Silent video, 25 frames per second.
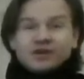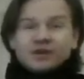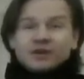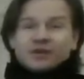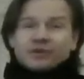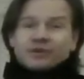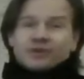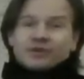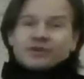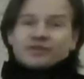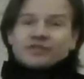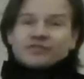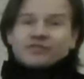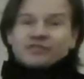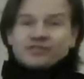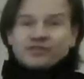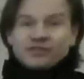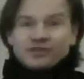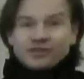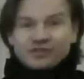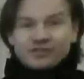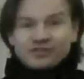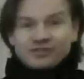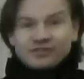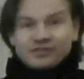or
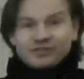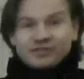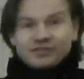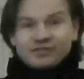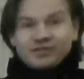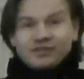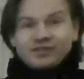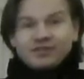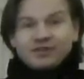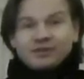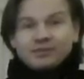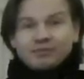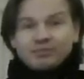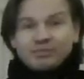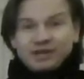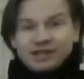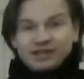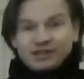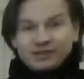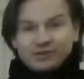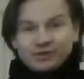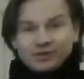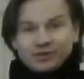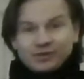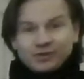just
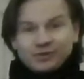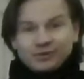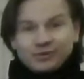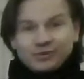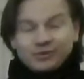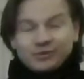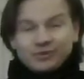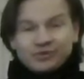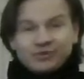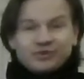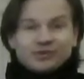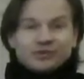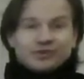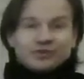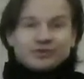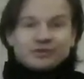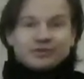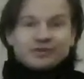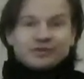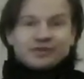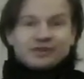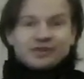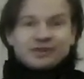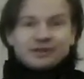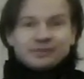below
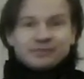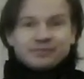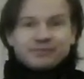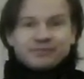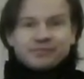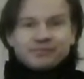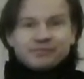your